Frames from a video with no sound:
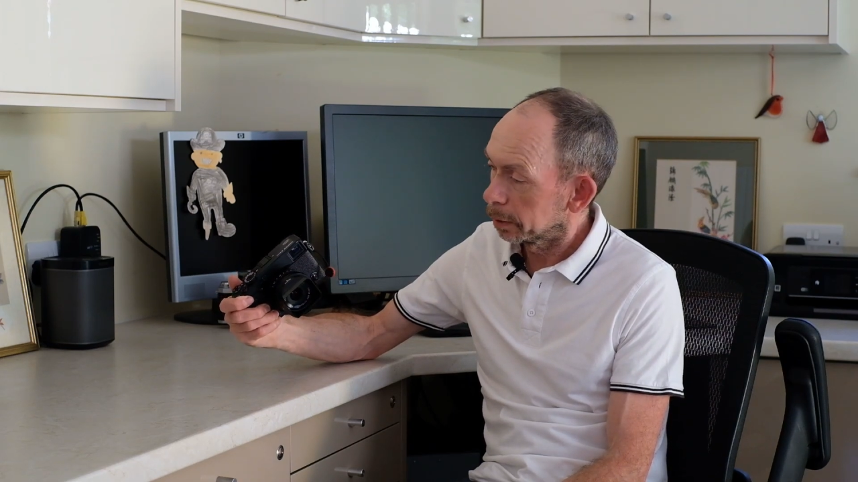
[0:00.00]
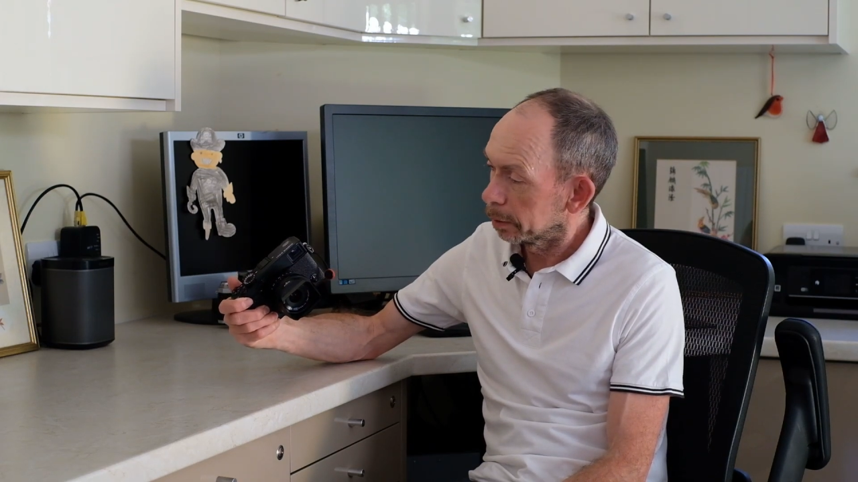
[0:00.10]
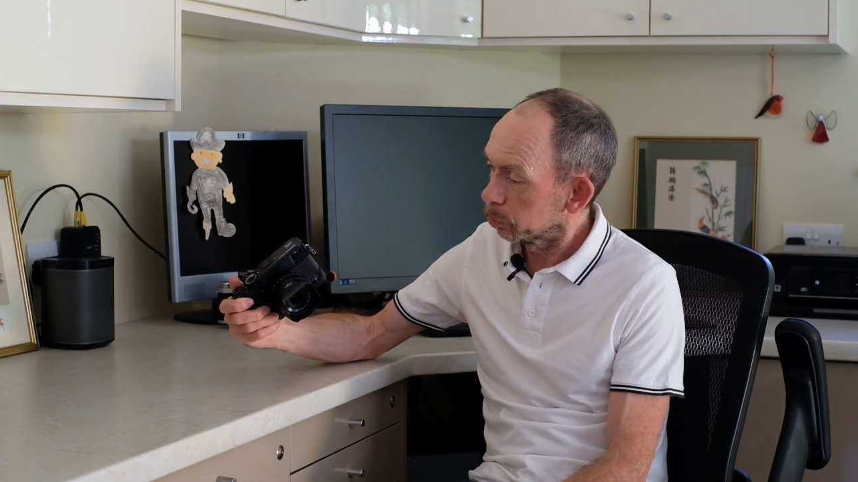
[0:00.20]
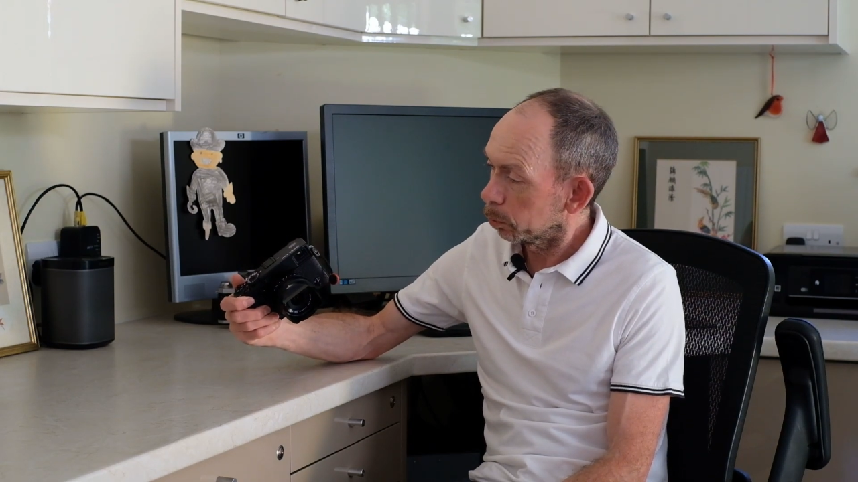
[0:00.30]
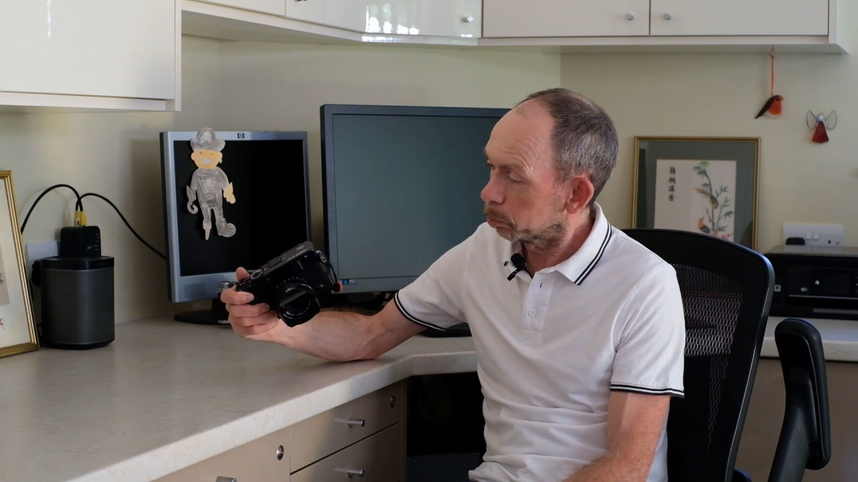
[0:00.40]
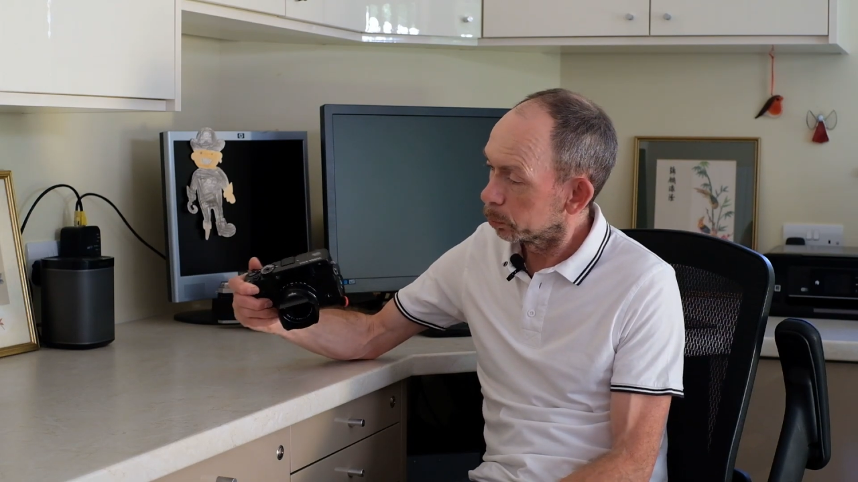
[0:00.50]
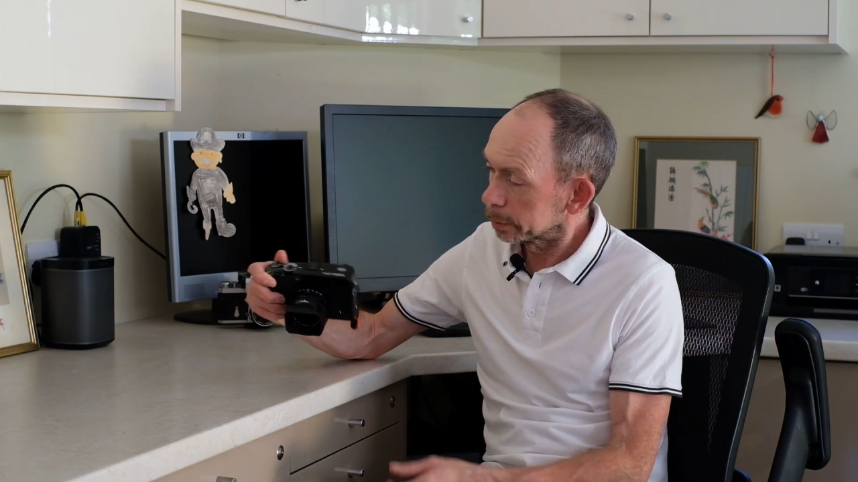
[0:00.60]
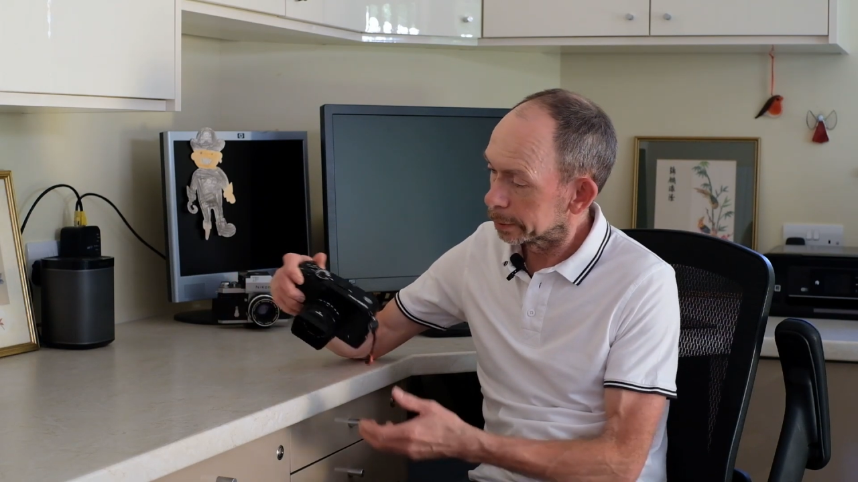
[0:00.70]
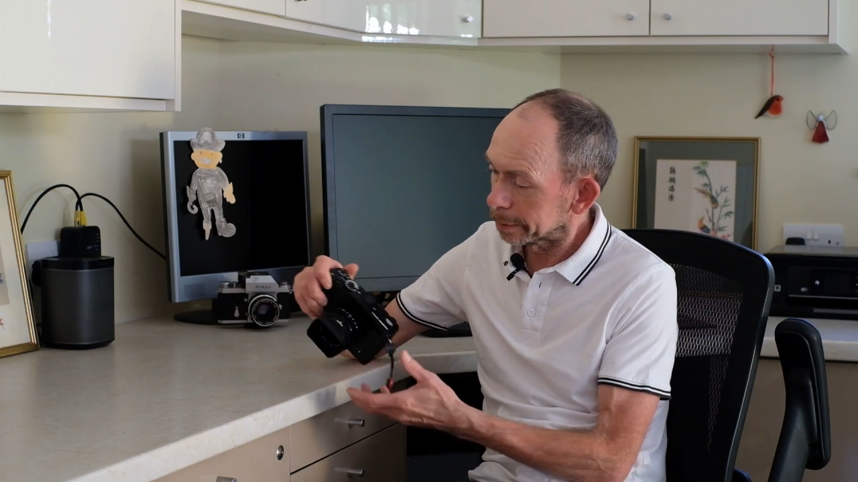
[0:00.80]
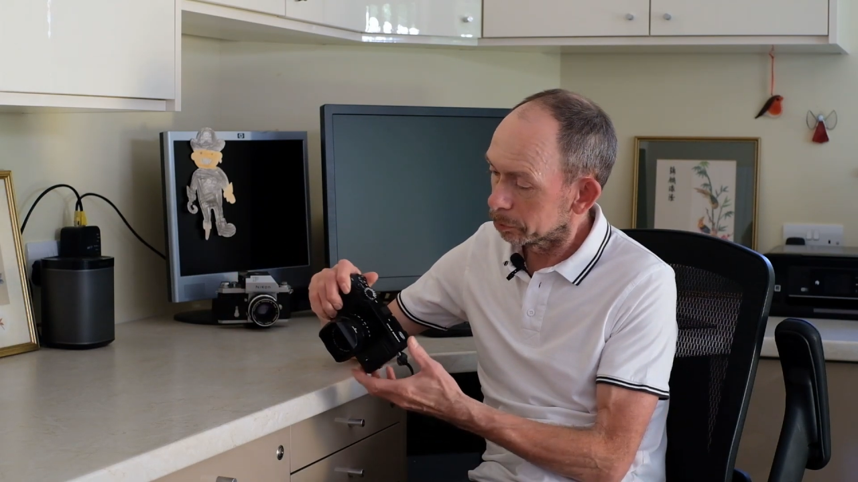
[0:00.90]

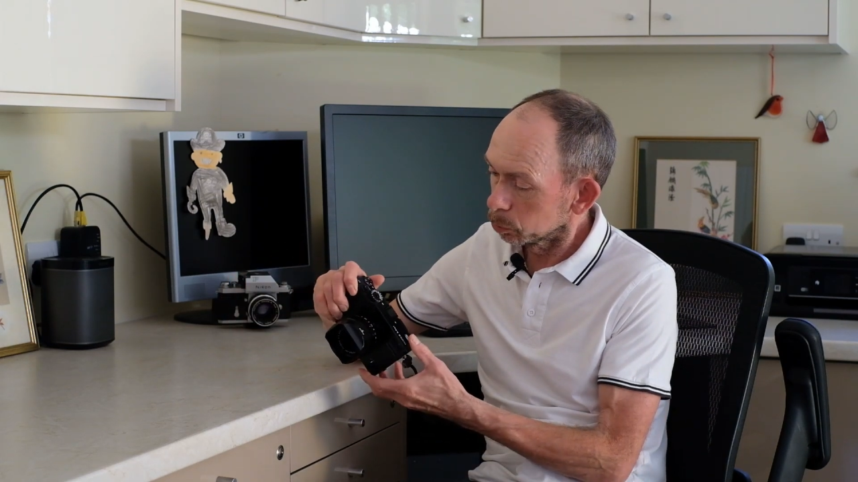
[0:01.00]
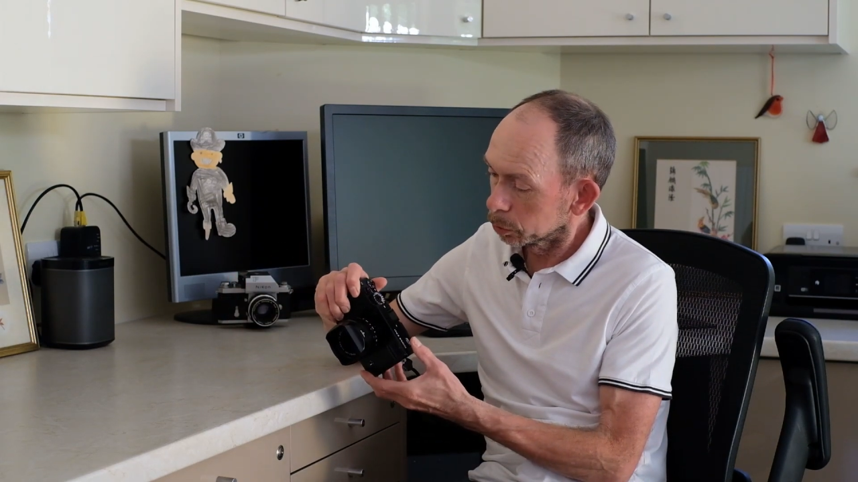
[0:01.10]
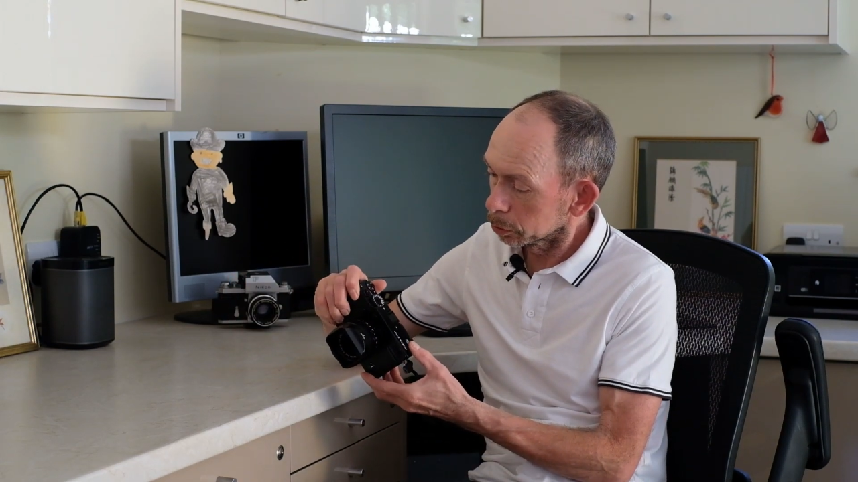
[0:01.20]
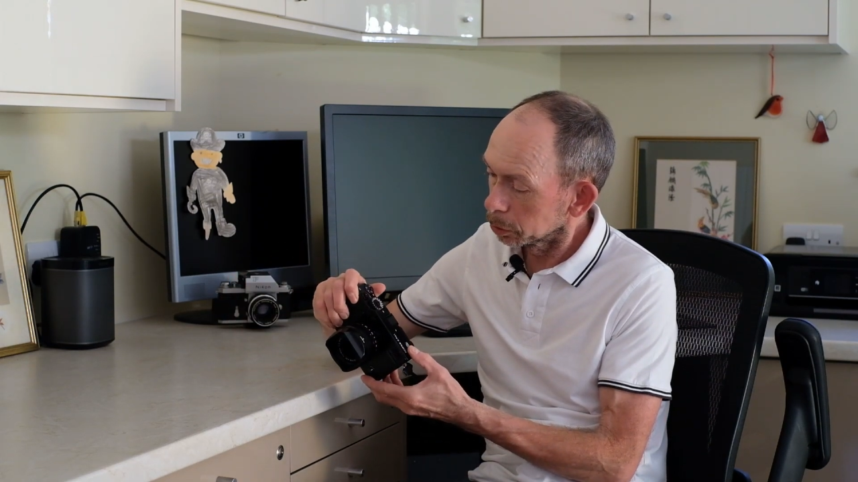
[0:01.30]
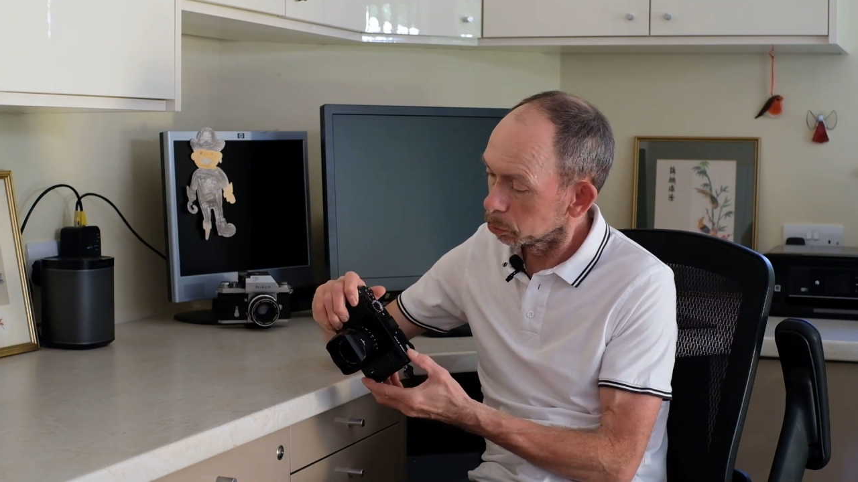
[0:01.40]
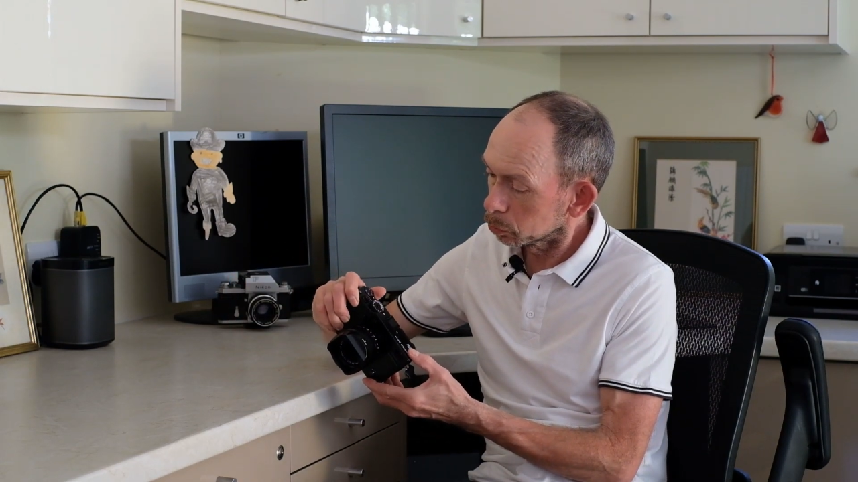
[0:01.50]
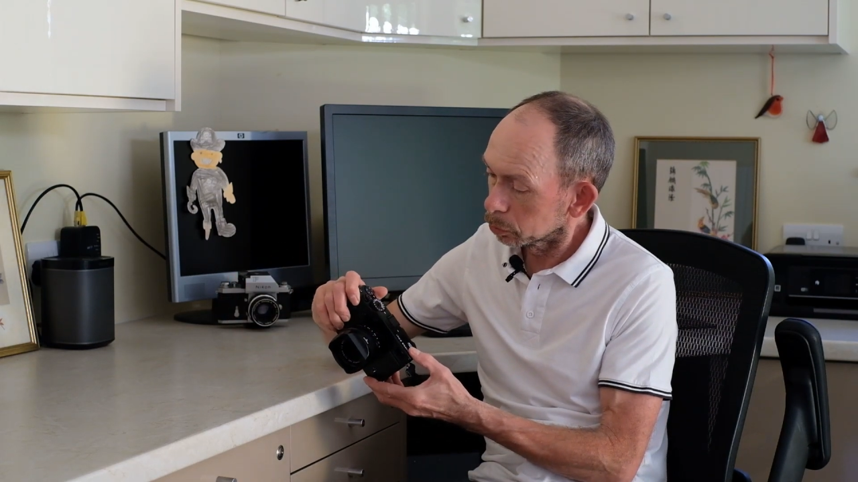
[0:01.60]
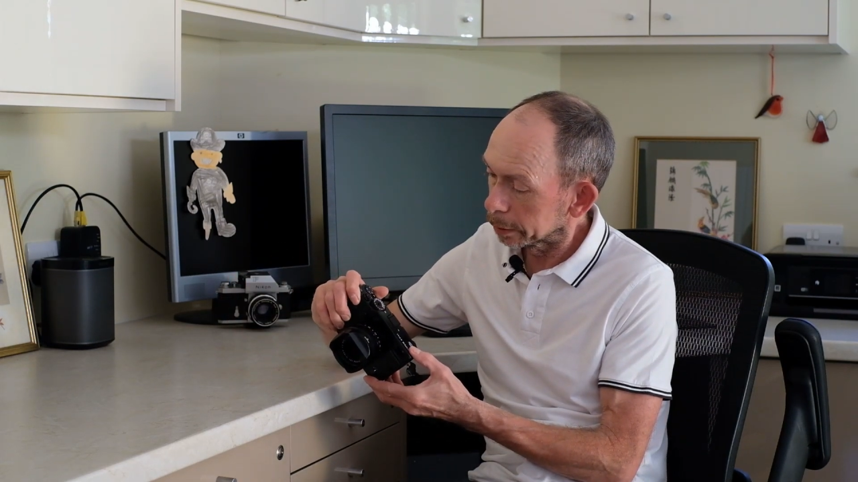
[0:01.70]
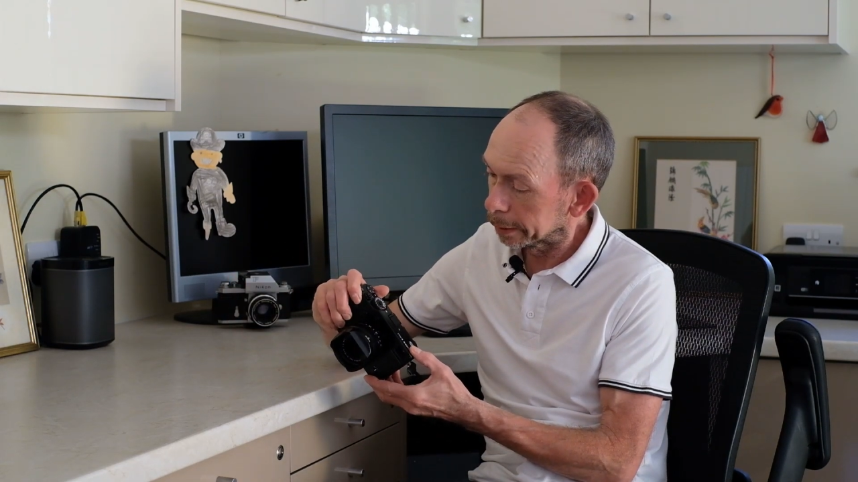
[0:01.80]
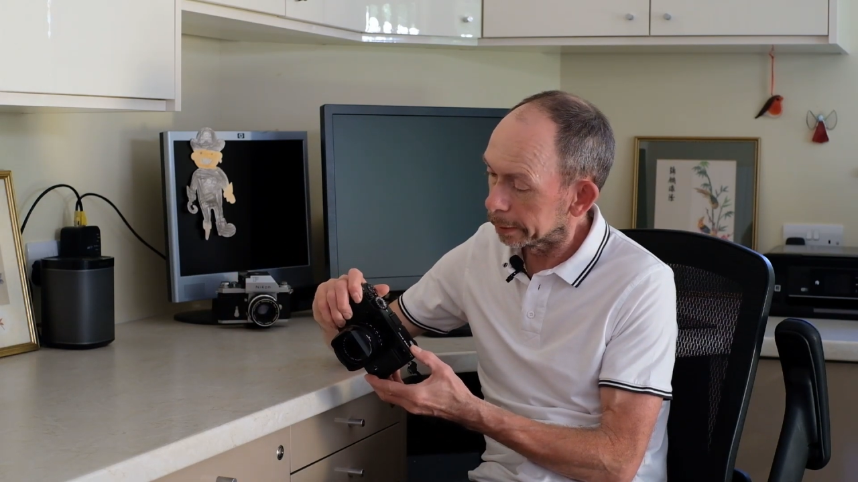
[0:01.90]
f1.7 which I use
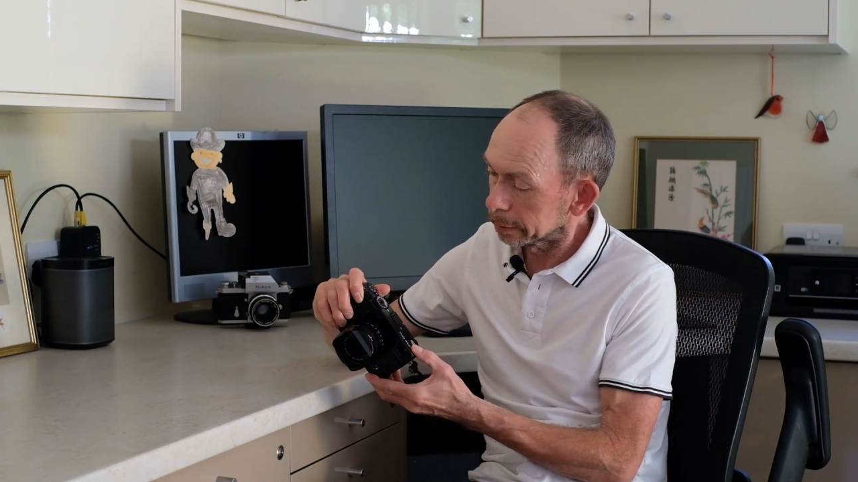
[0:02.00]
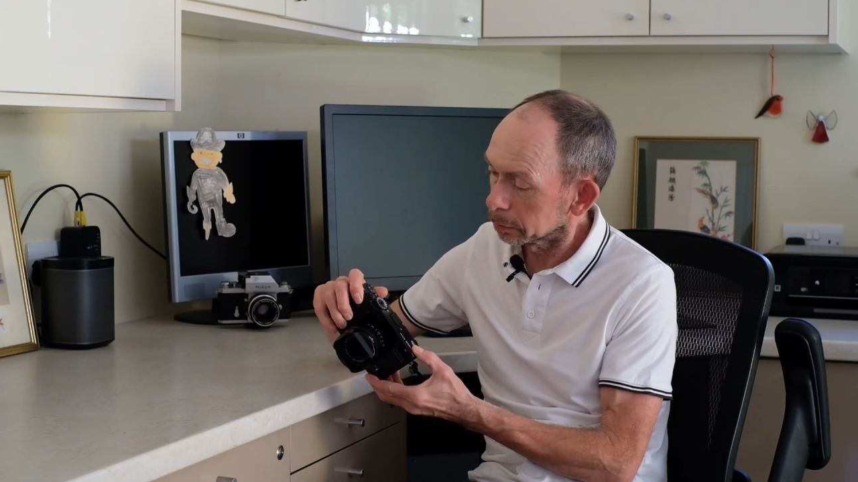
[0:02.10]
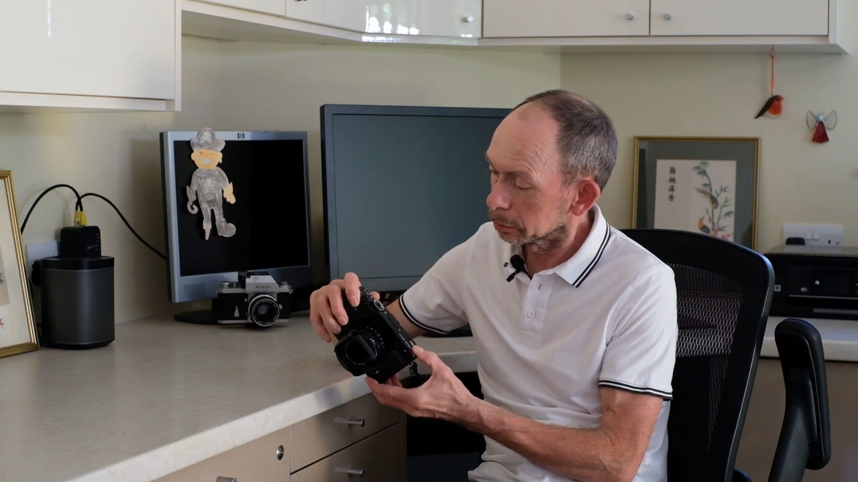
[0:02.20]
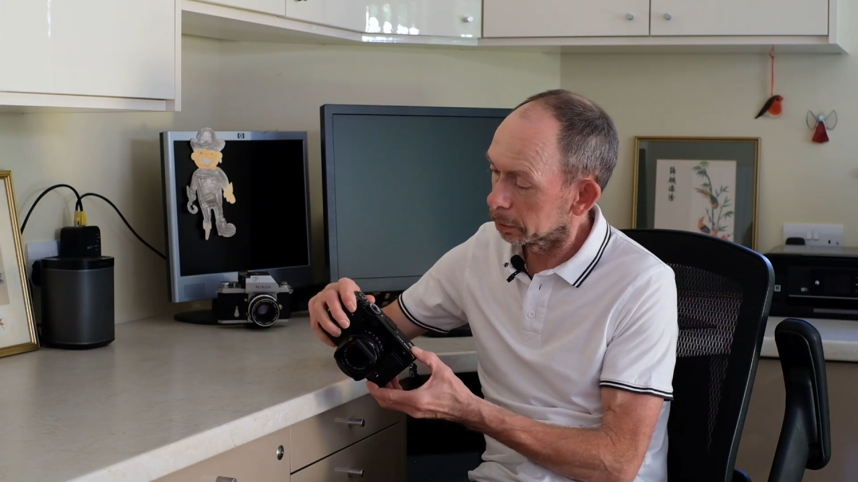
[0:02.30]
on here.